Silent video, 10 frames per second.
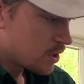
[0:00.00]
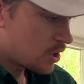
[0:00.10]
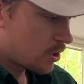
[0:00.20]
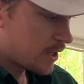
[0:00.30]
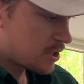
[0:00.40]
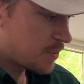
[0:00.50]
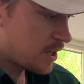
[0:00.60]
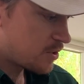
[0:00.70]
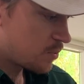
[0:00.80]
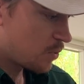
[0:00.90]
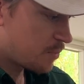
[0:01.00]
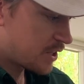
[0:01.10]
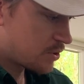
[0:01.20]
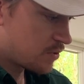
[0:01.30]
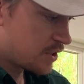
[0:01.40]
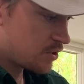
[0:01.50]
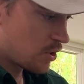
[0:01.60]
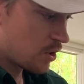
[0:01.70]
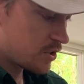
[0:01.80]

Gutter downspouts. We want to make sure these are